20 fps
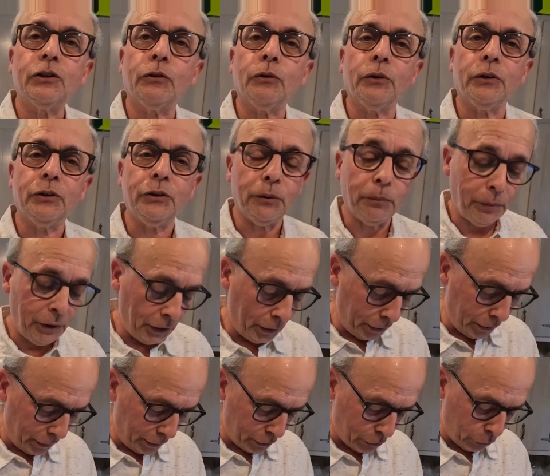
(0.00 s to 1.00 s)
it's
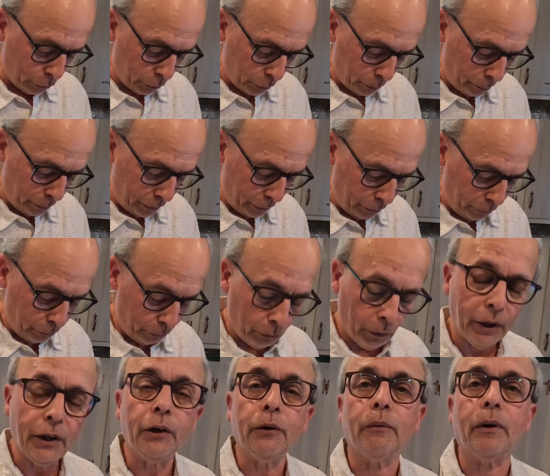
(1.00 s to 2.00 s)
going to be
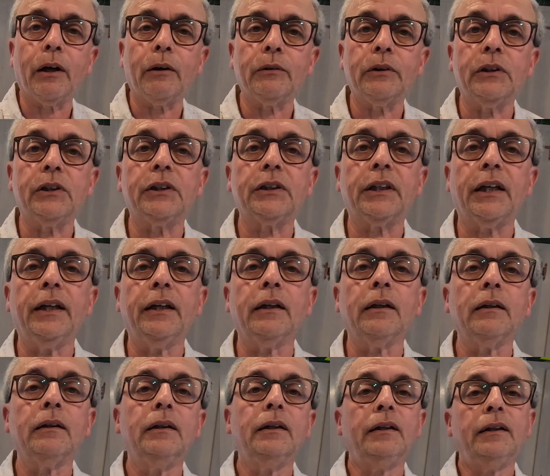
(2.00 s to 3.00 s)
running around in
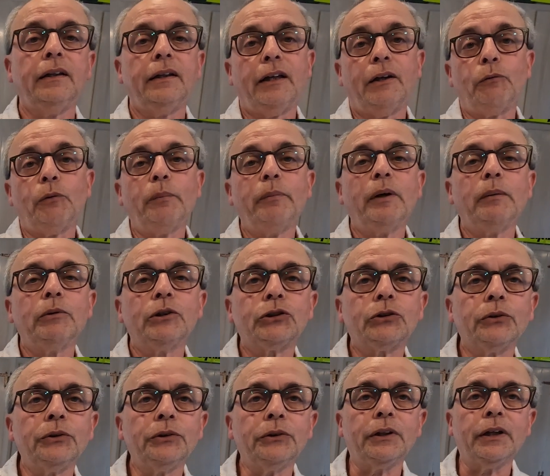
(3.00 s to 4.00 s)
scale, and we'll be able to
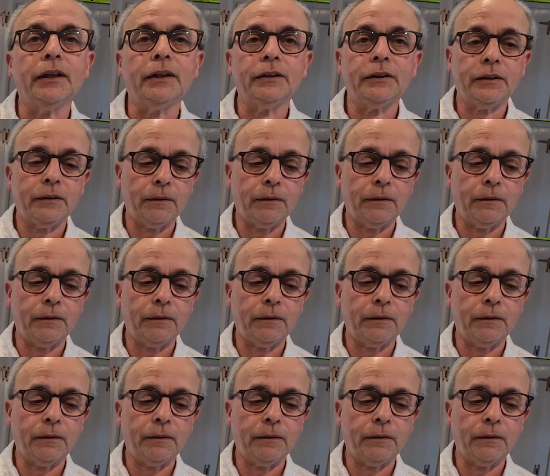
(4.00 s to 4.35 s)
show you guys.